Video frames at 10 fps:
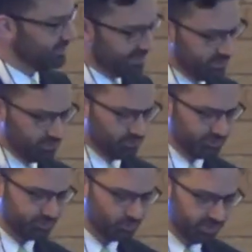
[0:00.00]

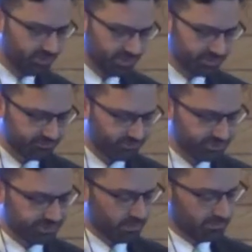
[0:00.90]
continues with us
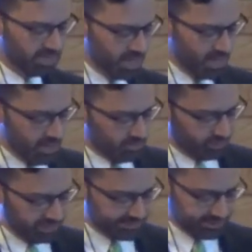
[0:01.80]
for some
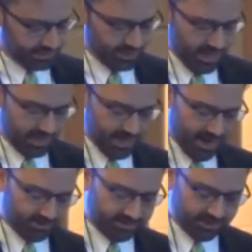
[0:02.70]
reason, and
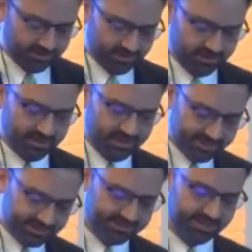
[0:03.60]
I think that
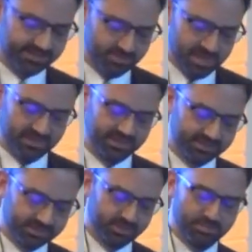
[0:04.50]
this sentiment
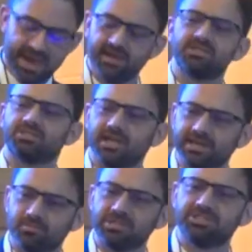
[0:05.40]
needs to be banished
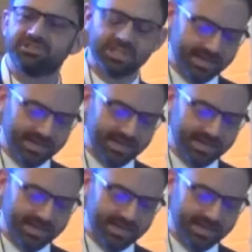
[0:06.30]
like a bunch of